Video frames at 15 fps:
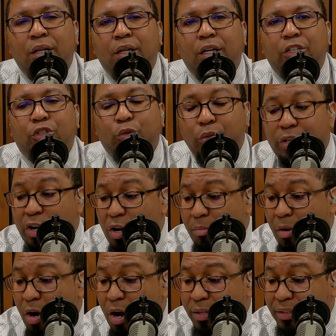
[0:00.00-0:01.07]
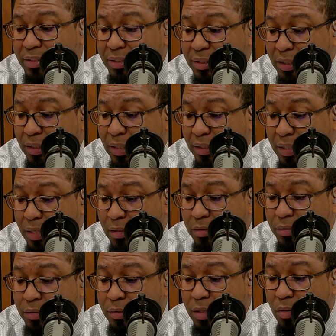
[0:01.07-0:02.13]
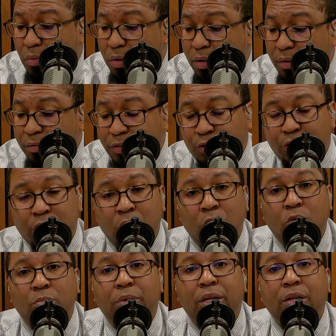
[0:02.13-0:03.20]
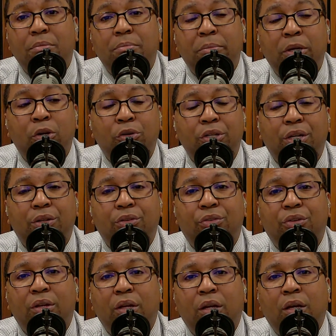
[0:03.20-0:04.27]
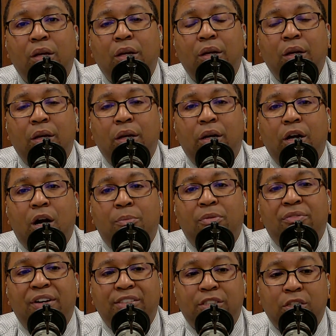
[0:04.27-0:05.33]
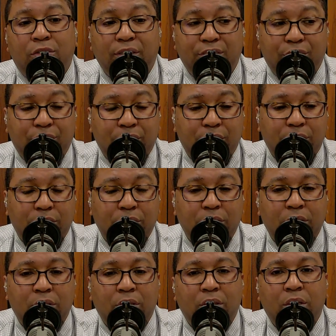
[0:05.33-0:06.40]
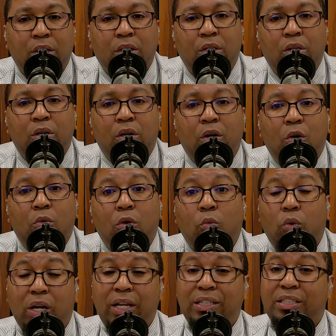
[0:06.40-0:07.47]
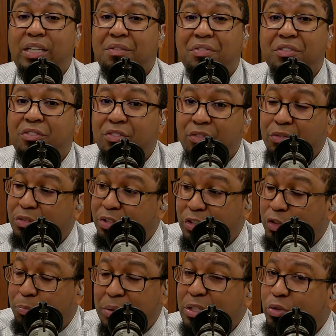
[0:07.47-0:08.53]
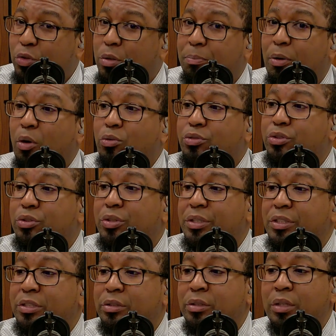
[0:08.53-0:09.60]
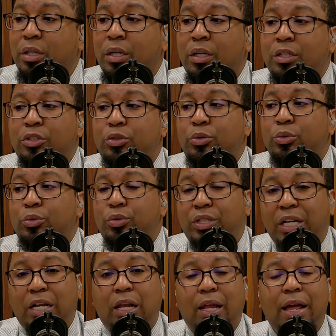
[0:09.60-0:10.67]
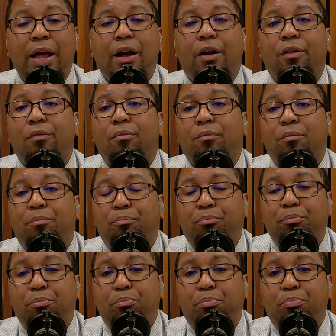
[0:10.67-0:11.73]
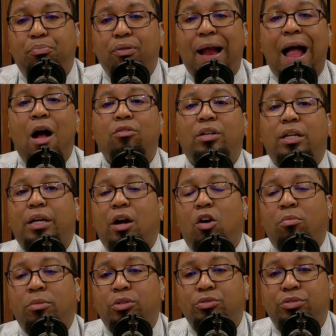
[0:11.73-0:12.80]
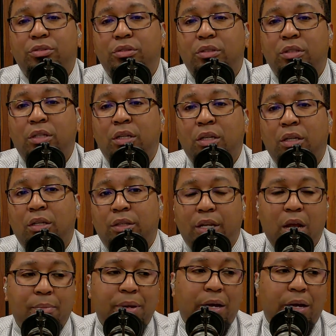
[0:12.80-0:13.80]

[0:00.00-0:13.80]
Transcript: It truly hurt my heart to see that there, there were so many millions of professing Christians who were willing to even to speak to a pollster and to to declare proudly almost that I'm